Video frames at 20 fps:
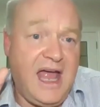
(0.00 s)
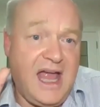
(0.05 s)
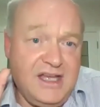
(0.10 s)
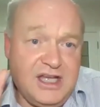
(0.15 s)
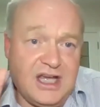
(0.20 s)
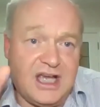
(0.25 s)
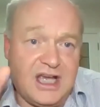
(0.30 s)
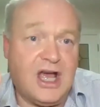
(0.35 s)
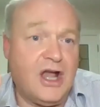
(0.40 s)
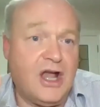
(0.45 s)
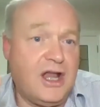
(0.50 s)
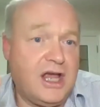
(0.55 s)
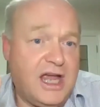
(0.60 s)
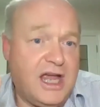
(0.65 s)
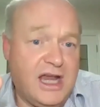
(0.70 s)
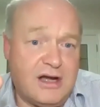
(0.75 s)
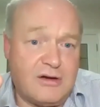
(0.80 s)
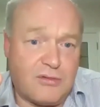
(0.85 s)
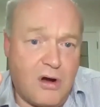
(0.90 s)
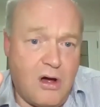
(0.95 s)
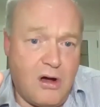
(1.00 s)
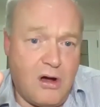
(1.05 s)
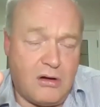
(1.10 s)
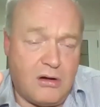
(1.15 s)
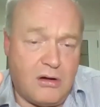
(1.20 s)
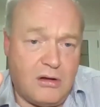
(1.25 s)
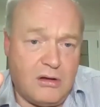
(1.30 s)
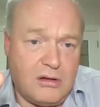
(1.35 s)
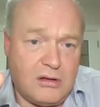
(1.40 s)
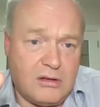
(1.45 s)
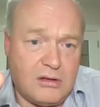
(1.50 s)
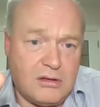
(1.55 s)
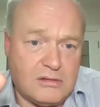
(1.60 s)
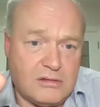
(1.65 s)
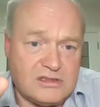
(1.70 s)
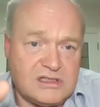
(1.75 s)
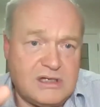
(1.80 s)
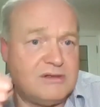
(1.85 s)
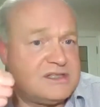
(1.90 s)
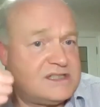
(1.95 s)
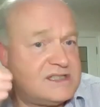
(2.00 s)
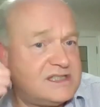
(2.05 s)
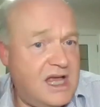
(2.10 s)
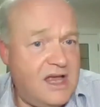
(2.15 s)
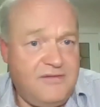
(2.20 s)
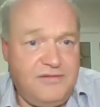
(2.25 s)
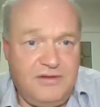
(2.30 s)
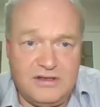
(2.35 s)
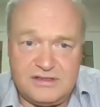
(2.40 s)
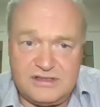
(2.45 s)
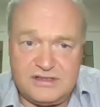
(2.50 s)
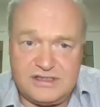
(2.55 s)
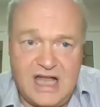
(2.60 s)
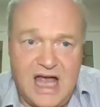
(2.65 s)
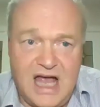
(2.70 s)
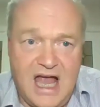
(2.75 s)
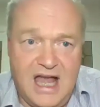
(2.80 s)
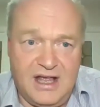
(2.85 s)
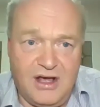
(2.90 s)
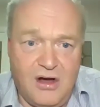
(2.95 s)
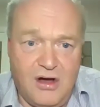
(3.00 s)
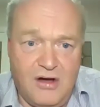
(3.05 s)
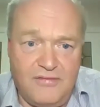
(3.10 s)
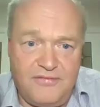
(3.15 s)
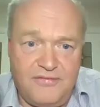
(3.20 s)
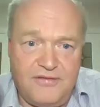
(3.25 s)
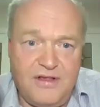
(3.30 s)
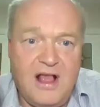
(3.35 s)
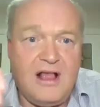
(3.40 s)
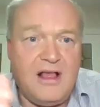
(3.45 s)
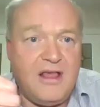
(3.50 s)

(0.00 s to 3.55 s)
and you're going to get it wrong. So if you're starting off,